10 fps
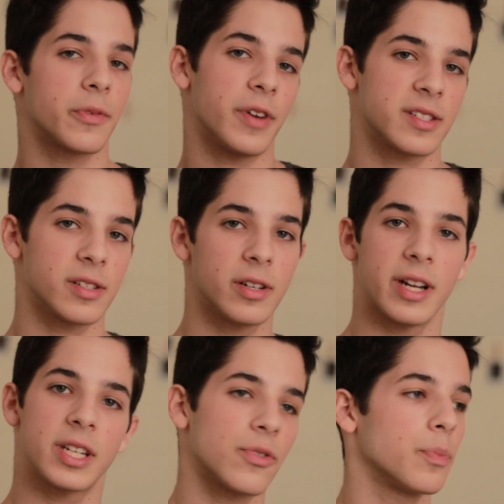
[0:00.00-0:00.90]
professor in
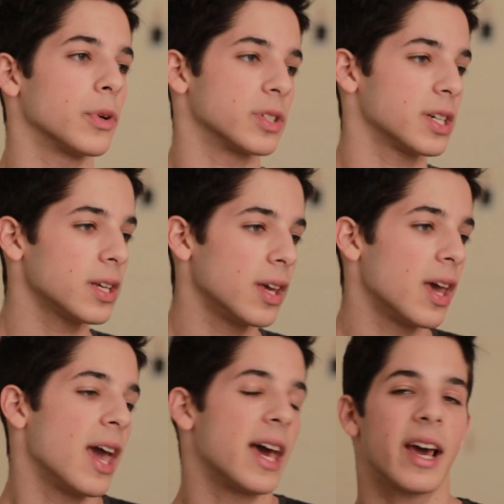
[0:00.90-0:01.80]
a different building,
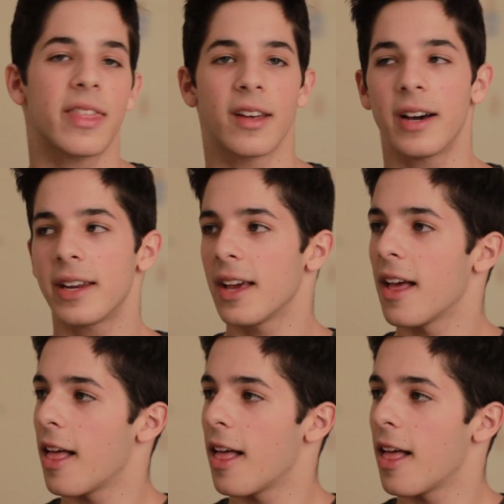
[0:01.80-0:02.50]
and I thought,